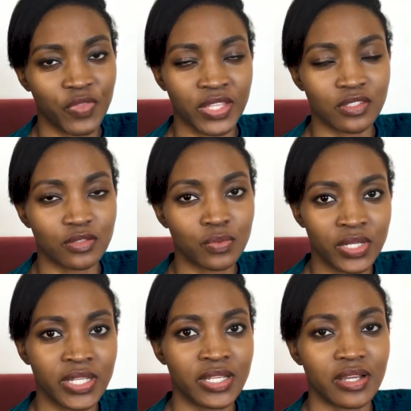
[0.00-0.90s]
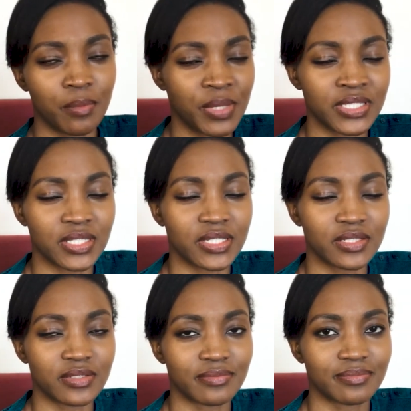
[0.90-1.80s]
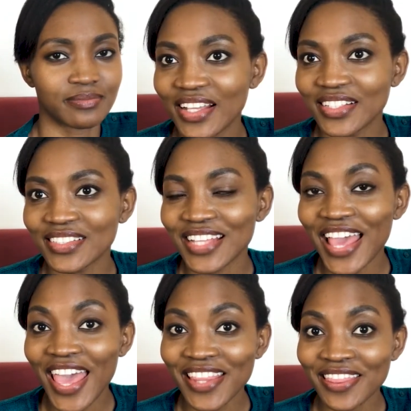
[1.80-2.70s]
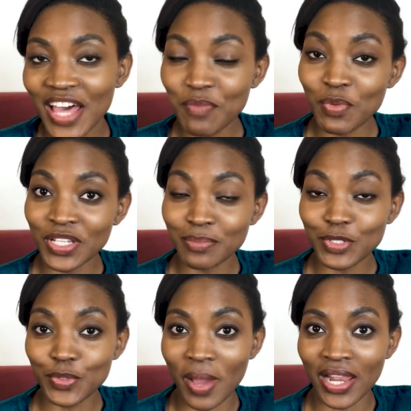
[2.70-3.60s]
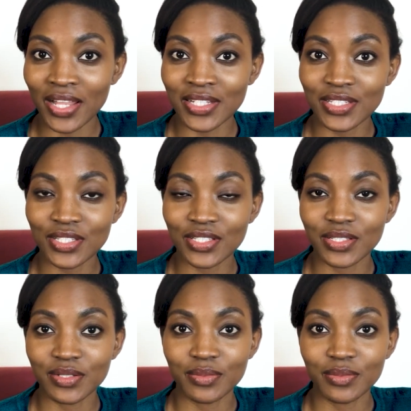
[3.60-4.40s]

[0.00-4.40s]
That's really amazing. And that brings me to my last